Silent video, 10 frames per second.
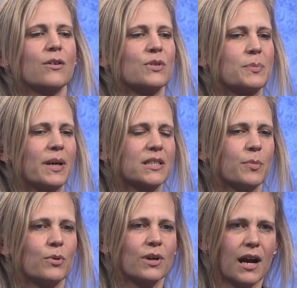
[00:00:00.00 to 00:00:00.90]

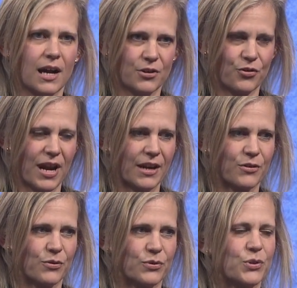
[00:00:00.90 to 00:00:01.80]
respectable
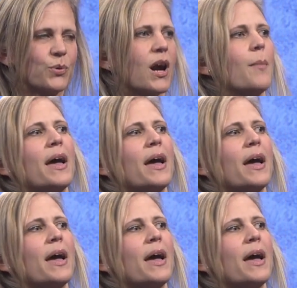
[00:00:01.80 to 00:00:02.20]
contractors who come